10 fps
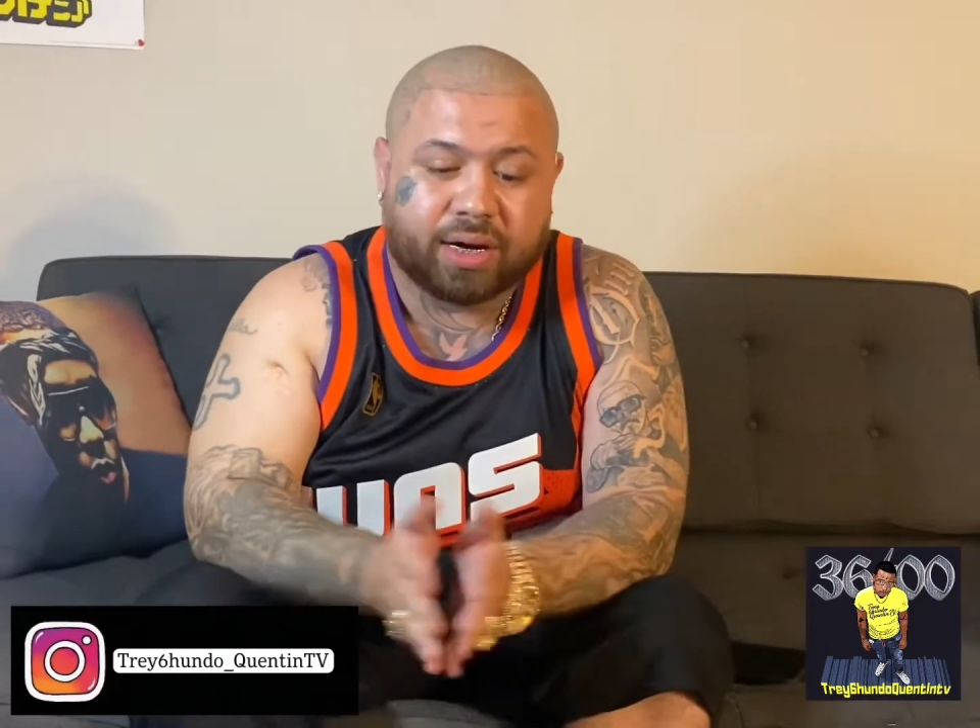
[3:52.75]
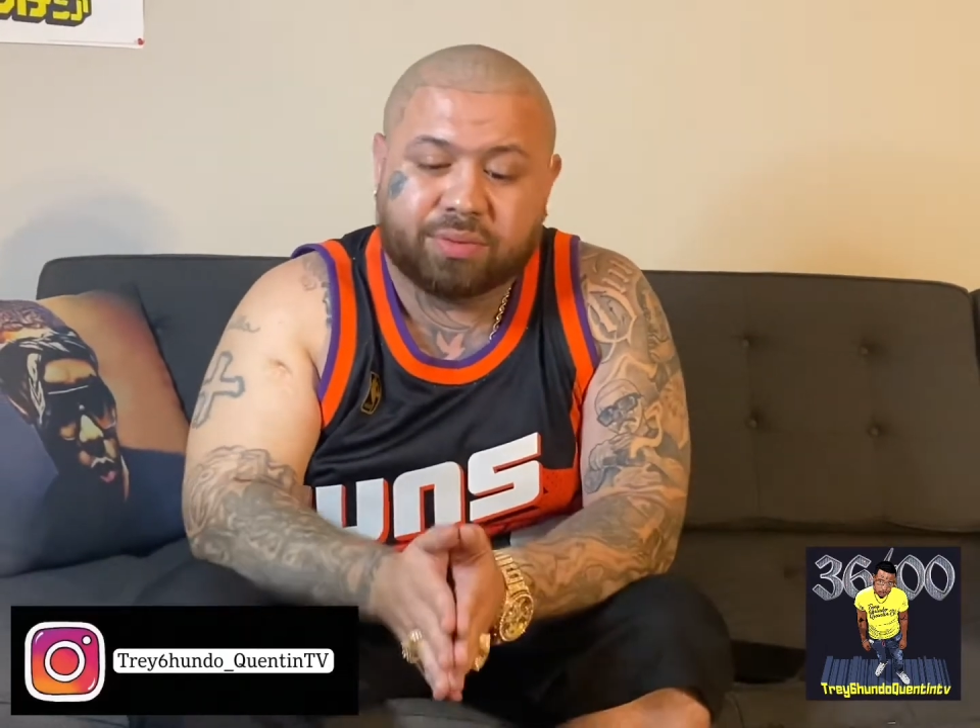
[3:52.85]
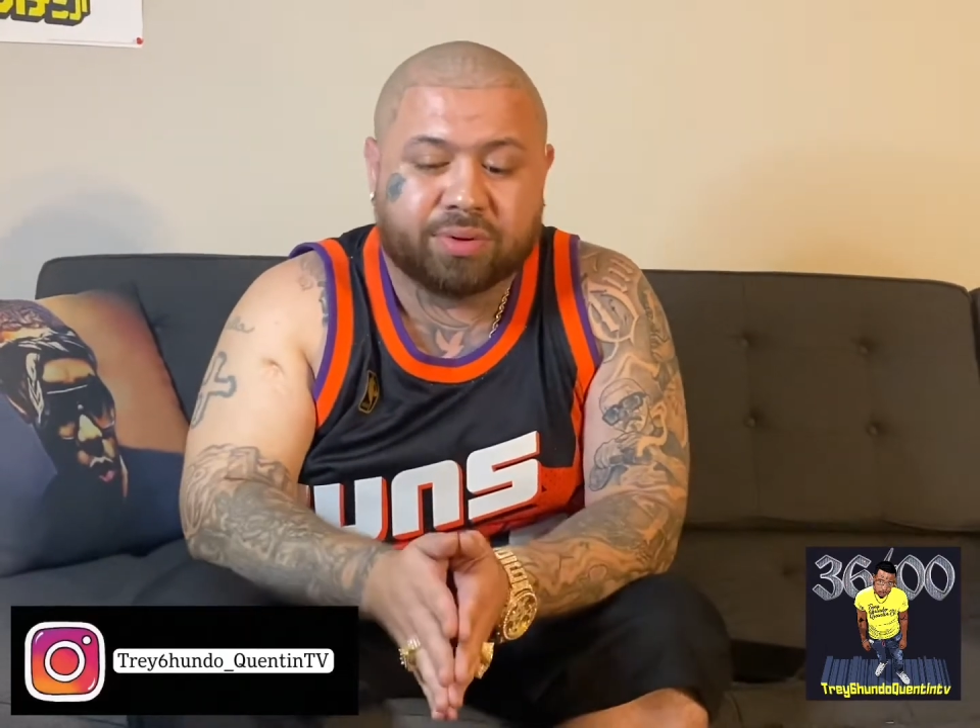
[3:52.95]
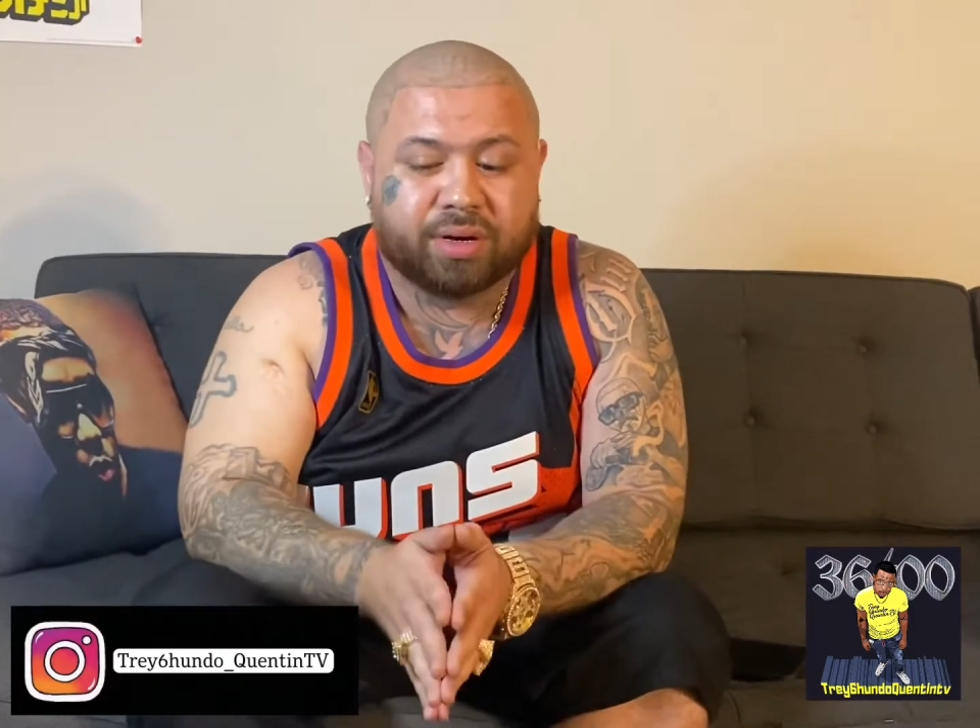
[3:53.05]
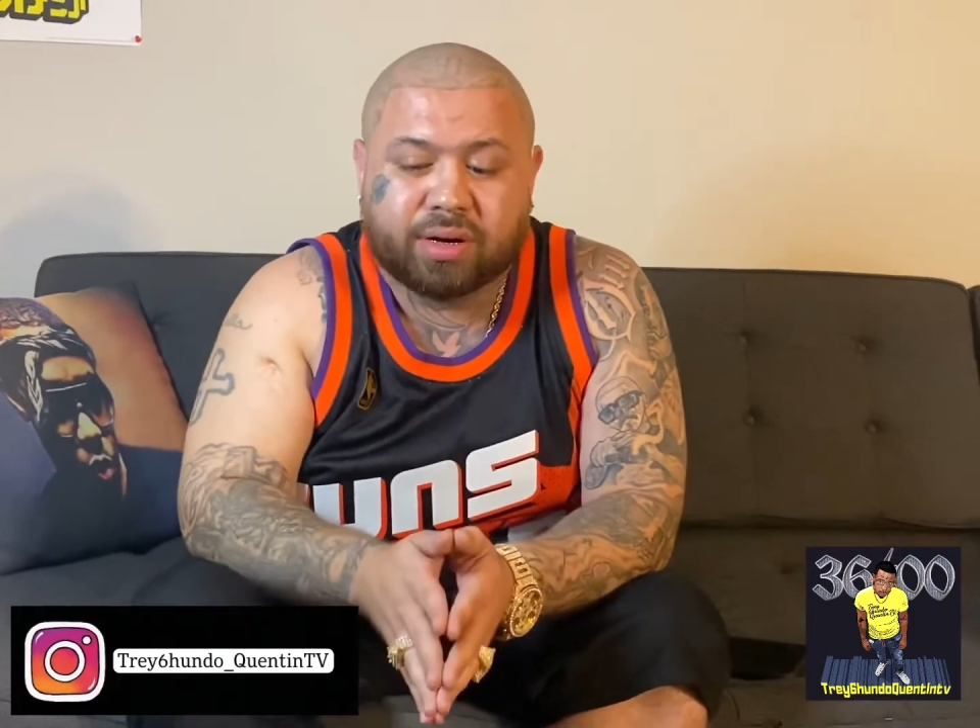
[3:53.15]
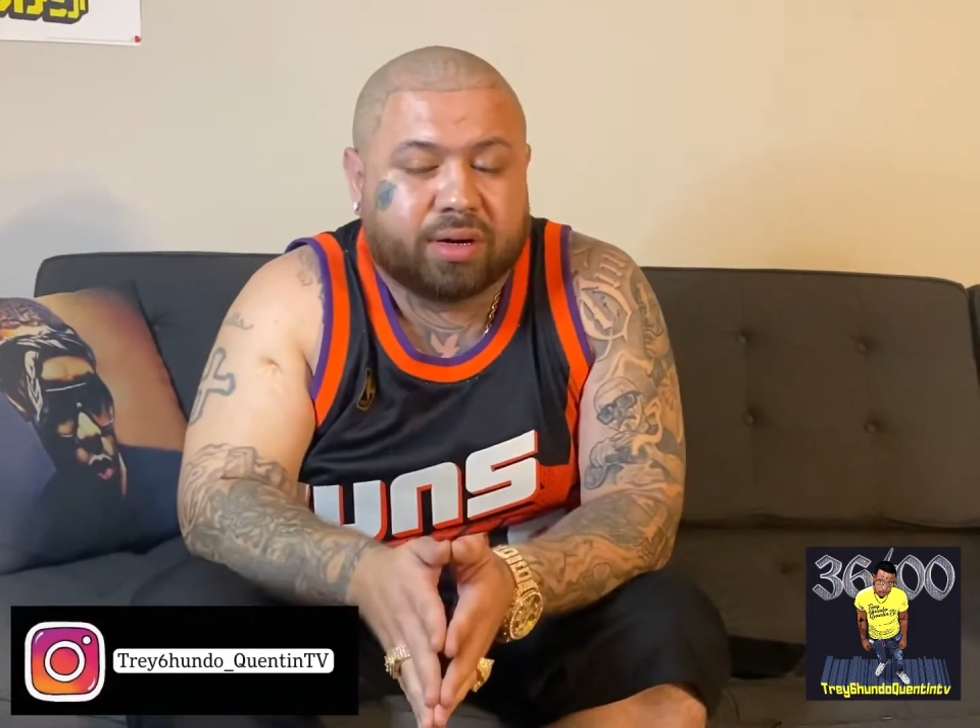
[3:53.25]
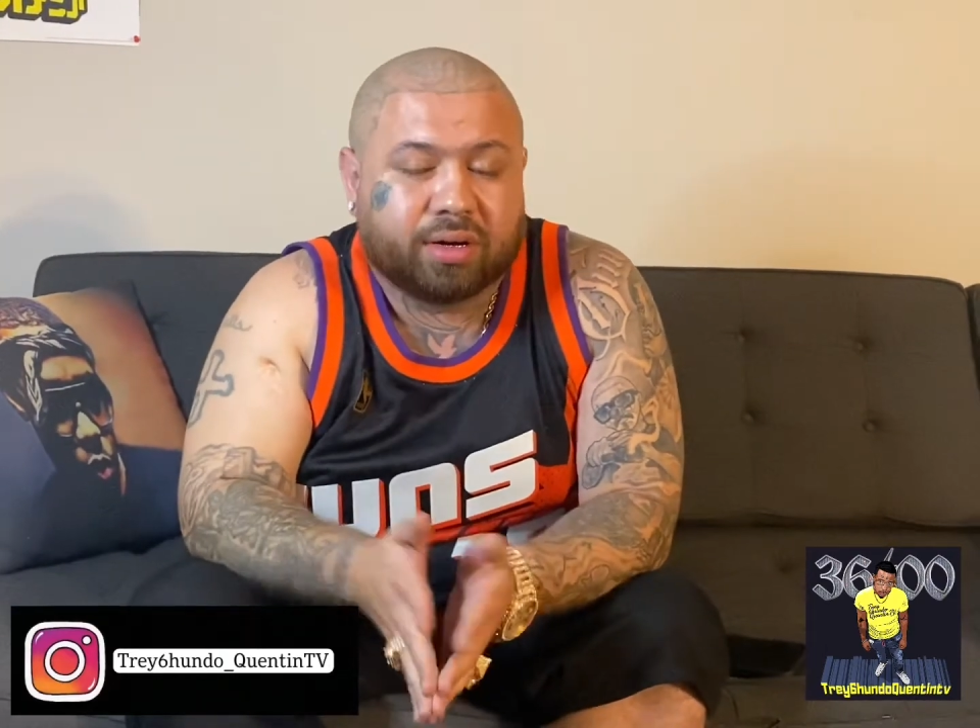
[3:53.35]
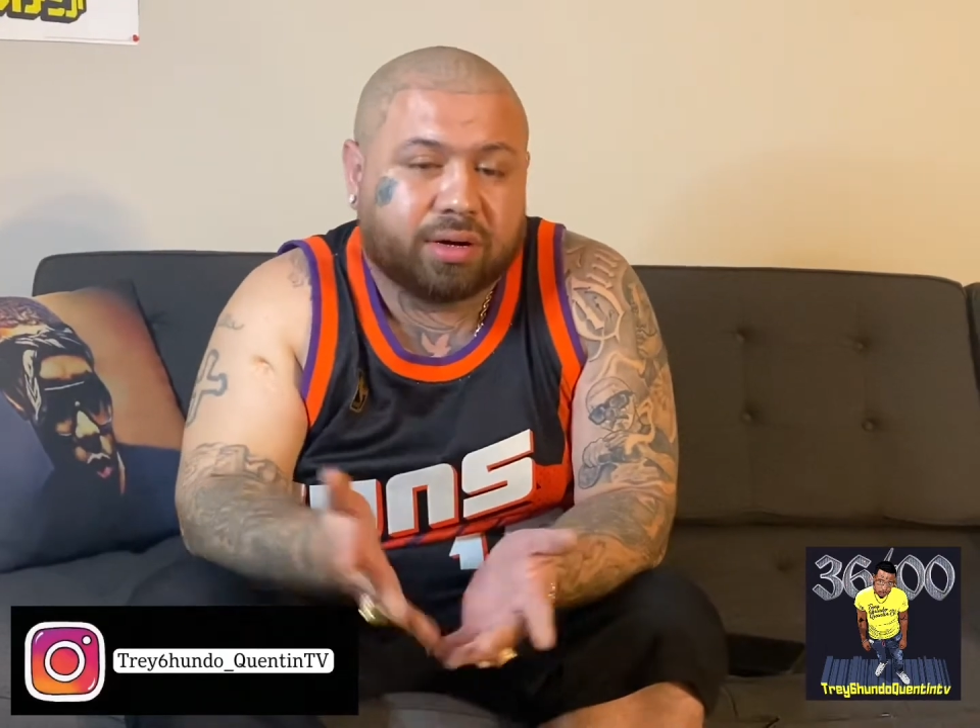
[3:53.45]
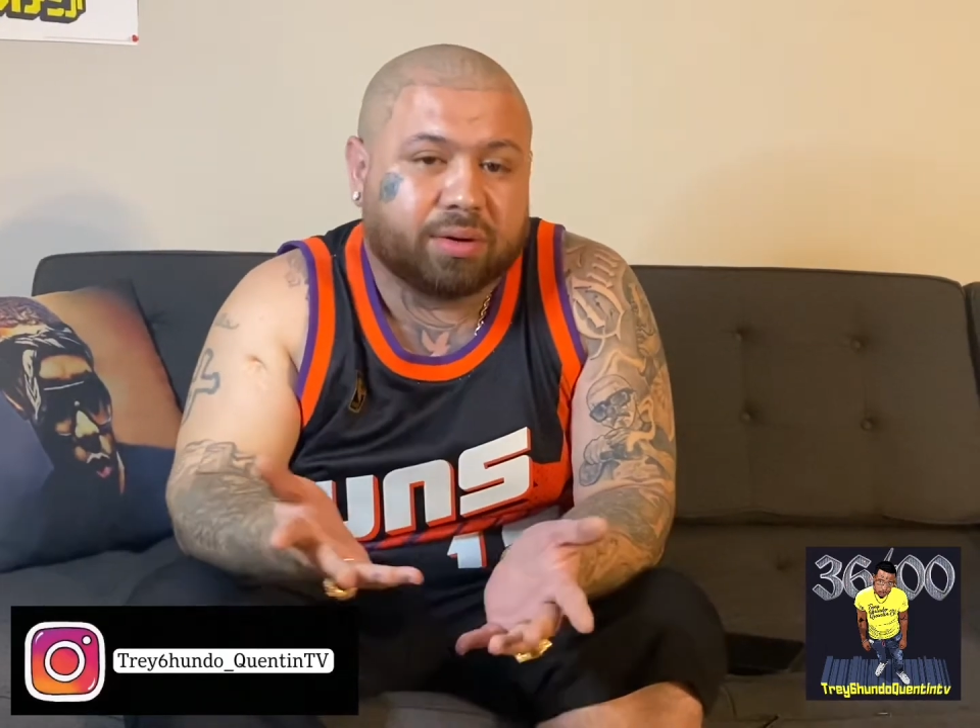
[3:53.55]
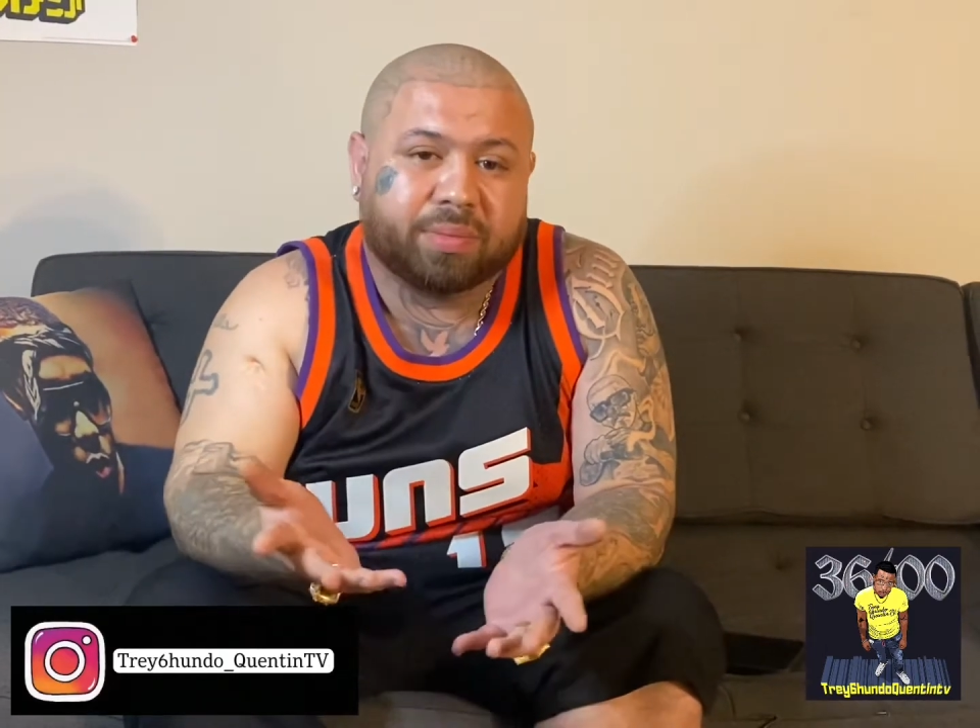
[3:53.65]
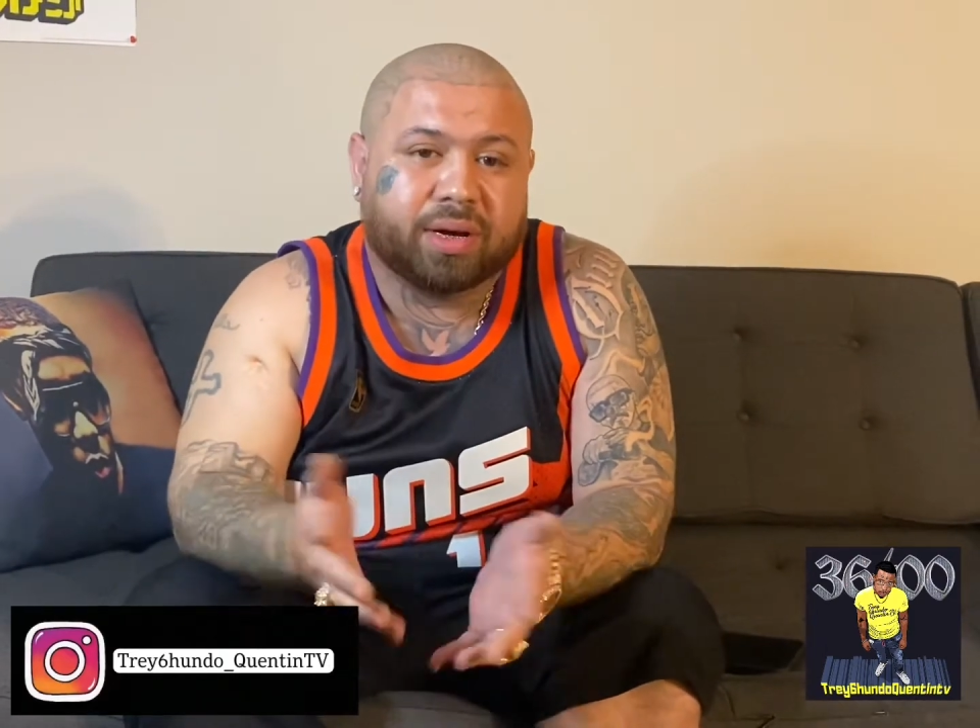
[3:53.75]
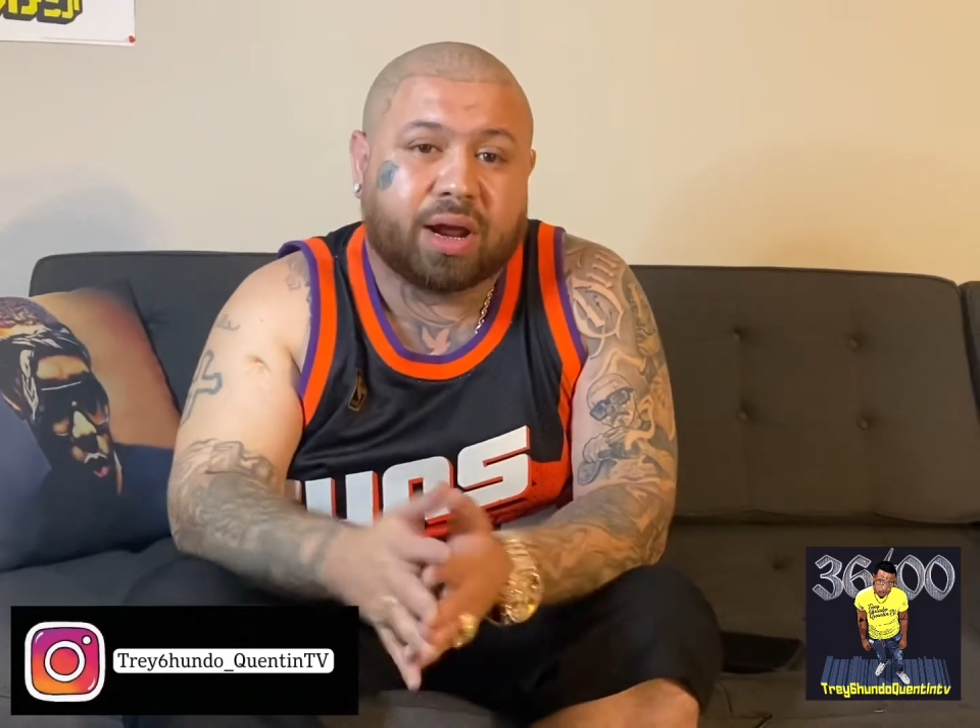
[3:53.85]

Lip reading: know what I mean?